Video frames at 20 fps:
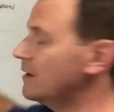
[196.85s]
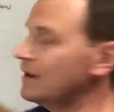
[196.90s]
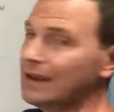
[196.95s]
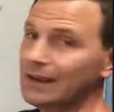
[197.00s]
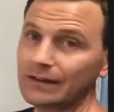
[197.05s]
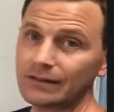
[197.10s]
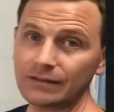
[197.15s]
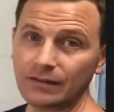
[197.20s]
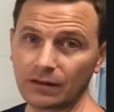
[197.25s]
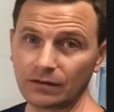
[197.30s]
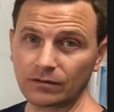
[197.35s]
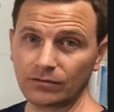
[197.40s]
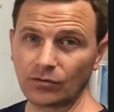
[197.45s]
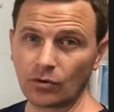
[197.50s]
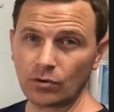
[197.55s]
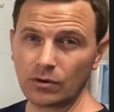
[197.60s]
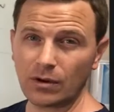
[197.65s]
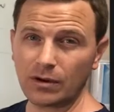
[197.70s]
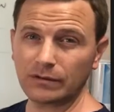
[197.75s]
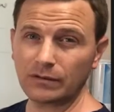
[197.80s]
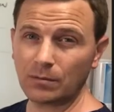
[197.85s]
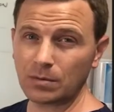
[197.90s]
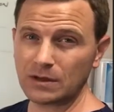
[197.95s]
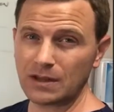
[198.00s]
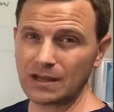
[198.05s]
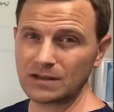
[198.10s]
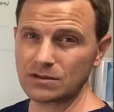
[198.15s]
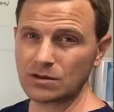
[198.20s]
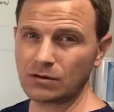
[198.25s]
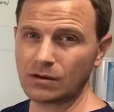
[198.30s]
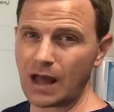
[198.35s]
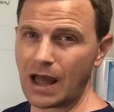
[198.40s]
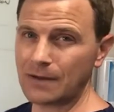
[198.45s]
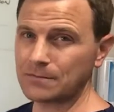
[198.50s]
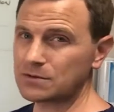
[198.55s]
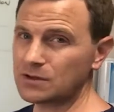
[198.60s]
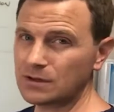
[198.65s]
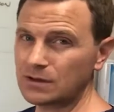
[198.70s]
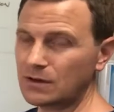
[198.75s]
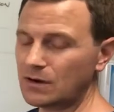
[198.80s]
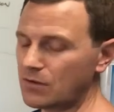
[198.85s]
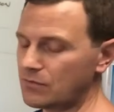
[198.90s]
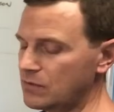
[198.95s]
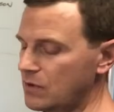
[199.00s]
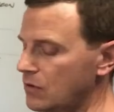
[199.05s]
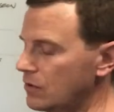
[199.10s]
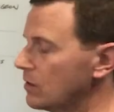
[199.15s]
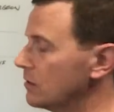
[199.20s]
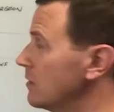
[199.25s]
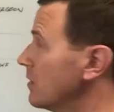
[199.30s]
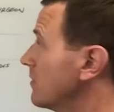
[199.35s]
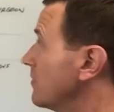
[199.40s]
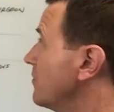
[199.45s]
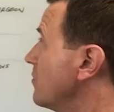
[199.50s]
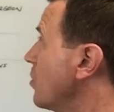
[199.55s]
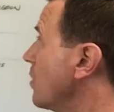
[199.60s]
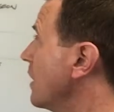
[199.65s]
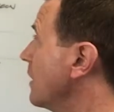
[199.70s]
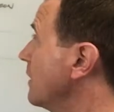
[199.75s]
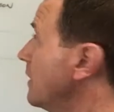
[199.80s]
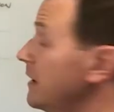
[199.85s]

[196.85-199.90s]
exists for you as a potential option, you don't know to look for it.